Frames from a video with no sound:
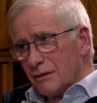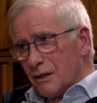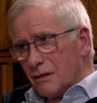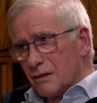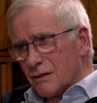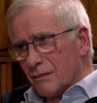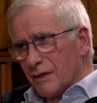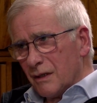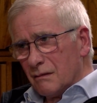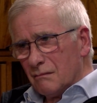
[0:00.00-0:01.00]
down to
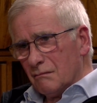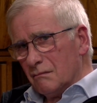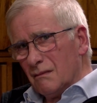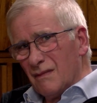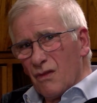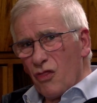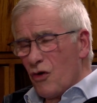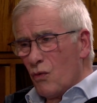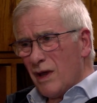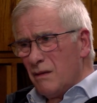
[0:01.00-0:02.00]
something,
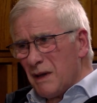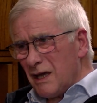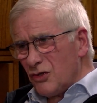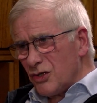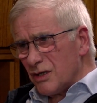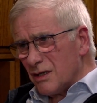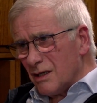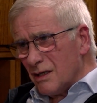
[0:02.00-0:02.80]
the Wee Beach.